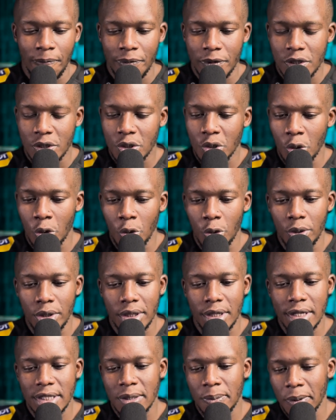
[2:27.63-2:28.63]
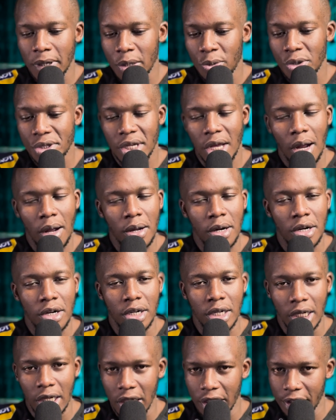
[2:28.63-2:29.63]
So discipline was a
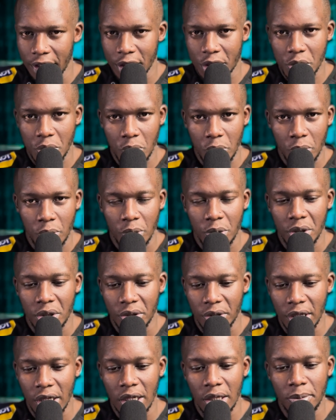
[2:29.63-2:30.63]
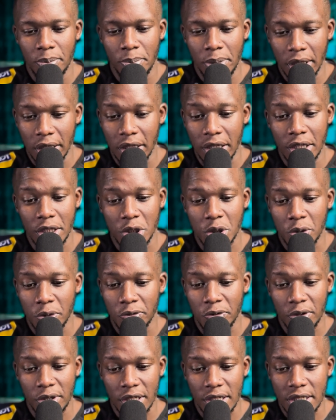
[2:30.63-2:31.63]
real issue, real big issue
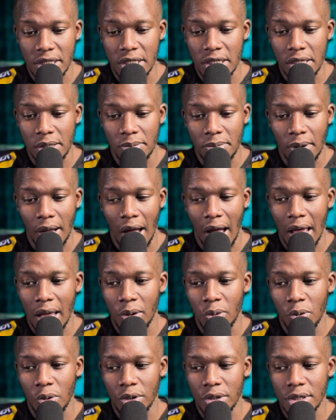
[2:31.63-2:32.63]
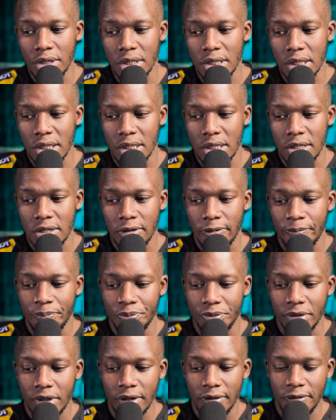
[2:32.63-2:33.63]
for this team.
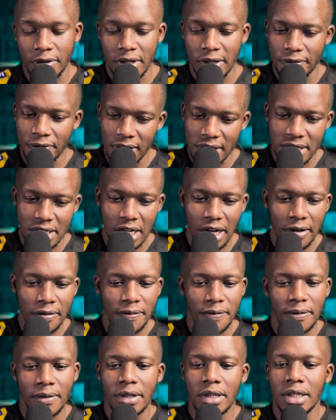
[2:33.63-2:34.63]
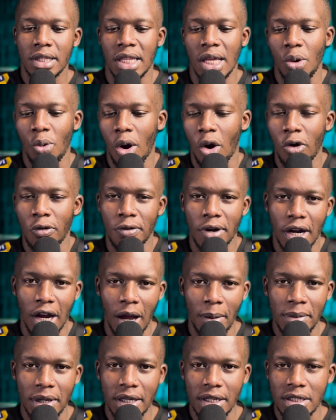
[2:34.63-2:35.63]
For the first half, they were
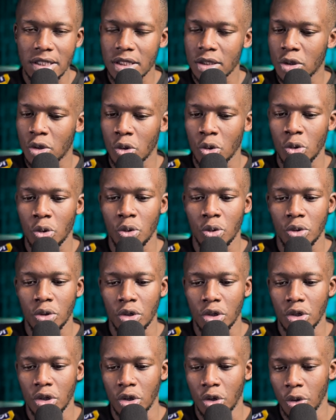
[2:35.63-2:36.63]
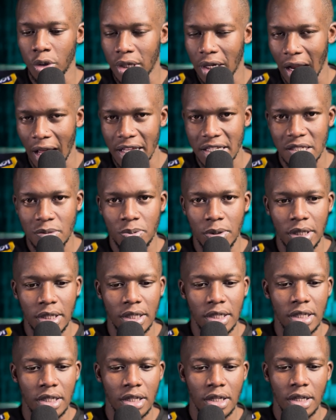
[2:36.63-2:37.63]
overcoming it through good line
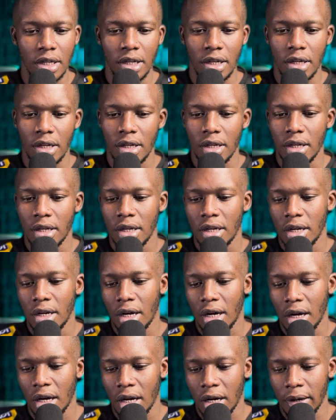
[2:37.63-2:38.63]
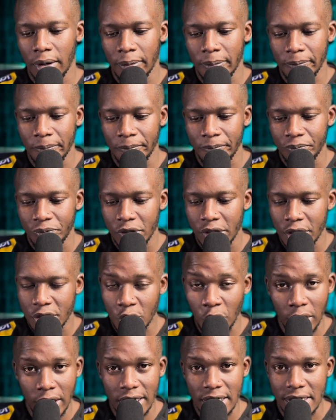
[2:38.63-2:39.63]
speed,
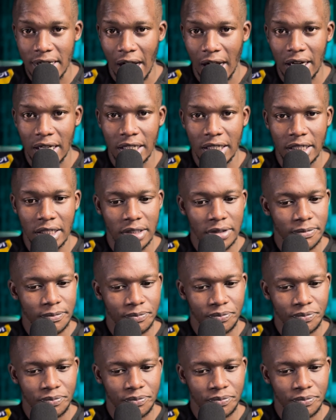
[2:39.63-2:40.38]
solid tackling.